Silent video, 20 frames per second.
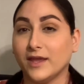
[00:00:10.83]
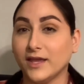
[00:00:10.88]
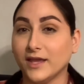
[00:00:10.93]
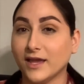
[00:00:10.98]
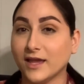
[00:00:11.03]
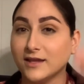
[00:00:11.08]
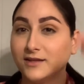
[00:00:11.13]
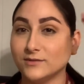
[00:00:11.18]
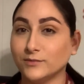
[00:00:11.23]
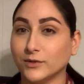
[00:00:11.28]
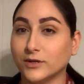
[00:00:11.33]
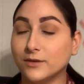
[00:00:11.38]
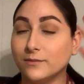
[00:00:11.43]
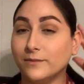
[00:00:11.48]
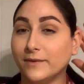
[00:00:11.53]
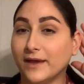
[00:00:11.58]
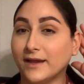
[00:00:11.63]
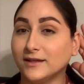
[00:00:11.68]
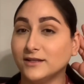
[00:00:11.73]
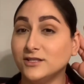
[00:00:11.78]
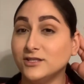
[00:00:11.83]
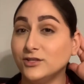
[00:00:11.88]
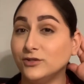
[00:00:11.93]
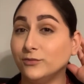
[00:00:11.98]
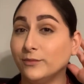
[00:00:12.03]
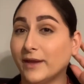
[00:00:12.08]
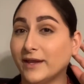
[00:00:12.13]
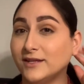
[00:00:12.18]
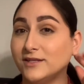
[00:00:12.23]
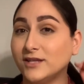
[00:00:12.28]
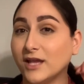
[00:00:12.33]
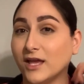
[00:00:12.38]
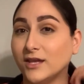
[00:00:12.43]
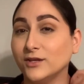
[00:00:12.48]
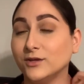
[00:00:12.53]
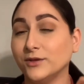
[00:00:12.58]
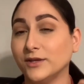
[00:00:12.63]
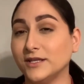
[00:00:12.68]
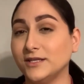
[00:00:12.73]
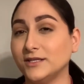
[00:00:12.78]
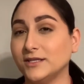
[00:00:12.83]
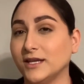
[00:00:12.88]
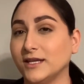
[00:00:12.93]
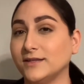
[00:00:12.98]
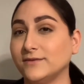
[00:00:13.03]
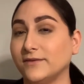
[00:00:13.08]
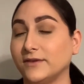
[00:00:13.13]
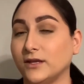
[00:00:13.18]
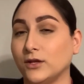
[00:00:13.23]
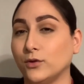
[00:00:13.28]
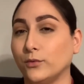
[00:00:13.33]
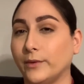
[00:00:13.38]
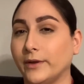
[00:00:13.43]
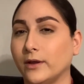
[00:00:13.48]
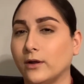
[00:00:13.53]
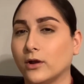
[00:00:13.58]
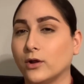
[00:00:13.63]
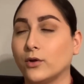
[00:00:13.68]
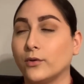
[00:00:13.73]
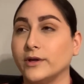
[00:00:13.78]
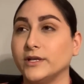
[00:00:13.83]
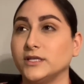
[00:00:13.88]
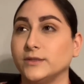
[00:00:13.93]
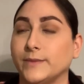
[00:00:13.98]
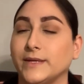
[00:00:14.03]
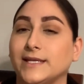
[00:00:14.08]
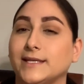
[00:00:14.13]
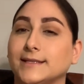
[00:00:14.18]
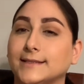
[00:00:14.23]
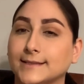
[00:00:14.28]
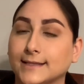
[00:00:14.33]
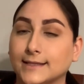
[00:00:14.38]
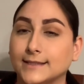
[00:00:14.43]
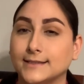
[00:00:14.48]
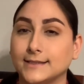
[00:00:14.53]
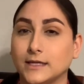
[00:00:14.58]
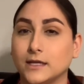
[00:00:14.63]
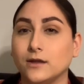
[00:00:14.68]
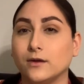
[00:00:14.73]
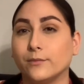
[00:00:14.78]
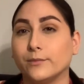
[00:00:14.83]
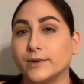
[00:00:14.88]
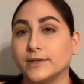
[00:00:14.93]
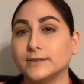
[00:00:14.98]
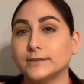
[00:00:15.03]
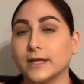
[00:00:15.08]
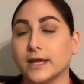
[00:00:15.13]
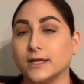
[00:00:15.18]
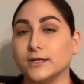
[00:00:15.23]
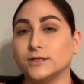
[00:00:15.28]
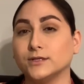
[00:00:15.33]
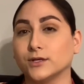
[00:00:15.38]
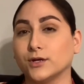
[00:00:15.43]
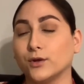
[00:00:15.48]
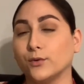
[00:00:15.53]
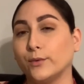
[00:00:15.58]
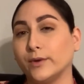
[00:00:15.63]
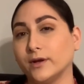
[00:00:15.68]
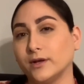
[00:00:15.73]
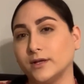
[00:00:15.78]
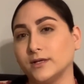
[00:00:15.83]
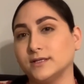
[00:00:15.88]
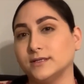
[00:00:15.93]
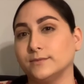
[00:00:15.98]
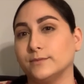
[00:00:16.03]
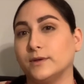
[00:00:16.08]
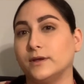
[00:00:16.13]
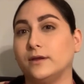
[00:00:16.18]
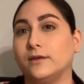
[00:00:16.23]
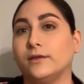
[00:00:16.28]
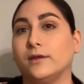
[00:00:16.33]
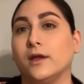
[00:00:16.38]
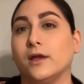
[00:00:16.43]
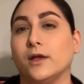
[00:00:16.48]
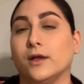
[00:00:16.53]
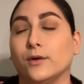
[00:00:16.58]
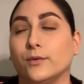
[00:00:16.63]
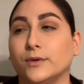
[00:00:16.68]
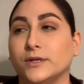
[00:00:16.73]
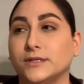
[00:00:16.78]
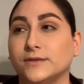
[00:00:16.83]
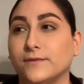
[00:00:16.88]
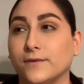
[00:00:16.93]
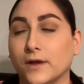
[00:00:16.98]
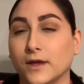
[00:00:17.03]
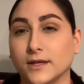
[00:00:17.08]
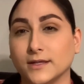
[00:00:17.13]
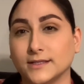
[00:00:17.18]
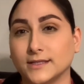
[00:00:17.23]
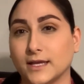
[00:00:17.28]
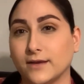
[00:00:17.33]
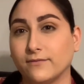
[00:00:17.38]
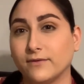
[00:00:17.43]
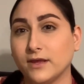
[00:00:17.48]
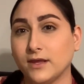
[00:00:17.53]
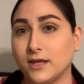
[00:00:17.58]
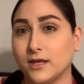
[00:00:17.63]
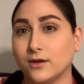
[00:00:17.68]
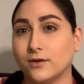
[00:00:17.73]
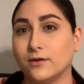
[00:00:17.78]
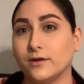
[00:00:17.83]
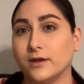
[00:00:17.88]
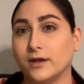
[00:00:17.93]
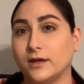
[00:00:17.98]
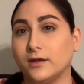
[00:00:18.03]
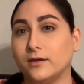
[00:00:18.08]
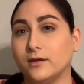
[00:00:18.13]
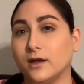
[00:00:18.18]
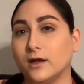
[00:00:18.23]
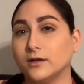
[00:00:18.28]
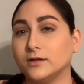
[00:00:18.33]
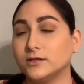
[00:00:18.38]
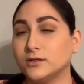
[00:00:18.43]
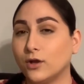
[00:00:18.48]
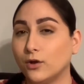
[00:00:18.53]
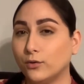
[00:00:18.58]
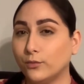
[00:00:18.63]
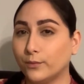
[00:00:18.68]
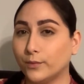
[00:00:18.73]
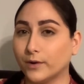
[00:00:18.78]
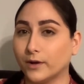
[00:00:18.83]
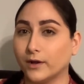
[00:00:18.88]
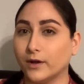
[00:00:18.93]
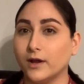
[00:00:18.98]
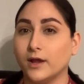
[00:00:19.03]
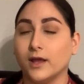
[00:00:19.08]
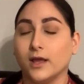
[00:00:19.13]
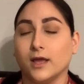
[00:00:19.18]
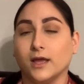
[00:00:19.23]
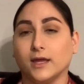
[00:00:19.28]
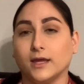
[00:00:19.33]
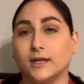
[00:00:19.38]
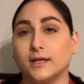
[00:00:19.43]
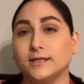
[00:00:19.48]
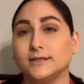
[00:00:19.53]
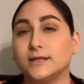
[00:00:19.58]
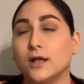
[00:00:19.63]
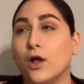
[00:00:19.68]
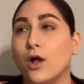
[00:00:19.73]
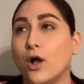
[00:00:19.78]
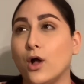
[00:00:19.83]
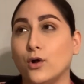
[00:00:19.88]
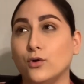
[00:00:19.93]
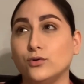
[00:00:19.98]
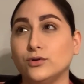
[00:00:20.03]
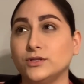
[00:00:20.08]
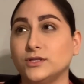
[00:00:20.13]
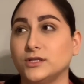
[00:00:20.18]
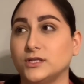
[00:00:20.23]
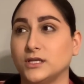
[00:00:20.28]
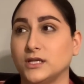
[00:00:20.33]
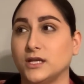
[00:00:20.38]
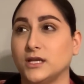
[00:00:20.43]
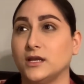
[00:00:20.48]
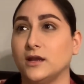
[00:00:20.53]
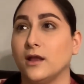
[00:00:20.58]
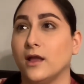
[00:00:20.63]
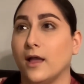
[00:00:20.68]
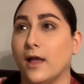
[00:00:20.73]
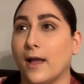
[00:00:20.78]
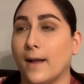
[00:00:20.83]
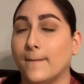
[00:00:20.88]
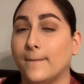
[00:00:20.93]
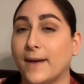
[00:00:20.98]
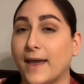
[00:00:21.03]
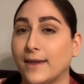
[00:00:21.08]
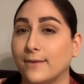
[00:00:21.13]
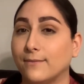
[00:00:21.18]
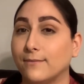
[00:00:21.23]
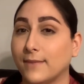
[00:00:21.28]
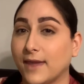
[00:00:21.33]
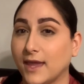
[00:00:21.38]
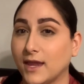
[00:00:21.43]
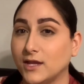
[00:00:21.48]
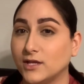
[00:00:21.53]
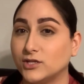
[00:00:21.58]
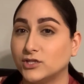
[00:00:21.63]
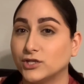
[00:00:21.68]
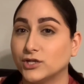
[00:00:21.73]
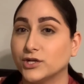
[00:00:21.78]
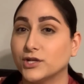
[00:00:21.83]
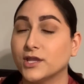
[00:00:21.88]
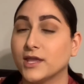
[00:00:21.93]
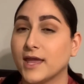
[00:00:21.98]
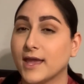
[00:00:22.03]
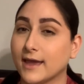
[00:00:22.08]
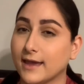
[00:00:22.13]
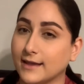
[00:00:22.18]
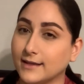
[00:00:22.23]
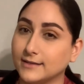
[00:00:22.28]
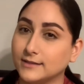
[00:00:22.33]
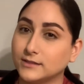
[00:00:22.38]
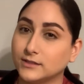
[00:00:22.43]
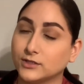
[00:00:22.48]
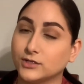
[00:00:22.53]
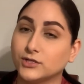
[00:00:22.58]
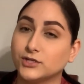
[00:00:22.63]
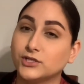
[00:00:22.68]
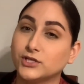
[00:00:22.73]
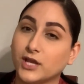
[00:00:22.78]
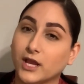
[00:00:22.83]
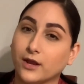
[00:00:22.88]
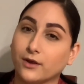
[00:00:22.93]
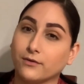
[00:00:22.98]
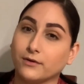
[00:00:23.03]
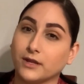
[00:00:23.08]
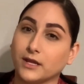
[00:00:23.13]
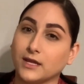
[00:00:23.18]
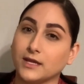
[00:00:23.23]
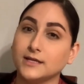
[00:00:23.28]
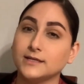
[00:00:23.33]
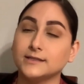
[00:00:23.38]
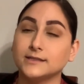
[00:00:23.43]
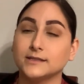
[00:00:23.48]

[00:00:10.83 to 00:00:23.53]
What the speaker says: guys, welcome back to my channel. In today's video, we are going to be discussing Breast Cancer Awareness Month, which falls every year in October. It is hosted by major cancer charities,